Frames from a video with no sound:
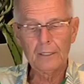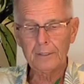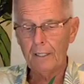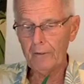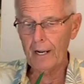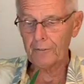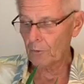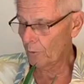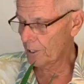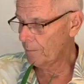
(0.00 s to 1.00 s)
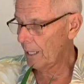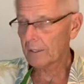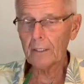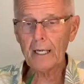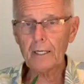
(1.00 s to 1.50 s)
Never have to worry about the
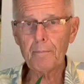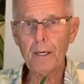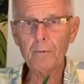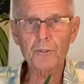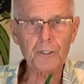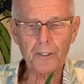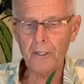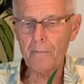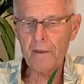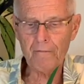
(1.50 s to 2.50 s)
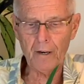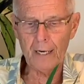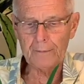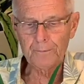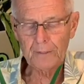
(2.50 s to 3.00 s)
LECA Pebbles. They're going to be fine.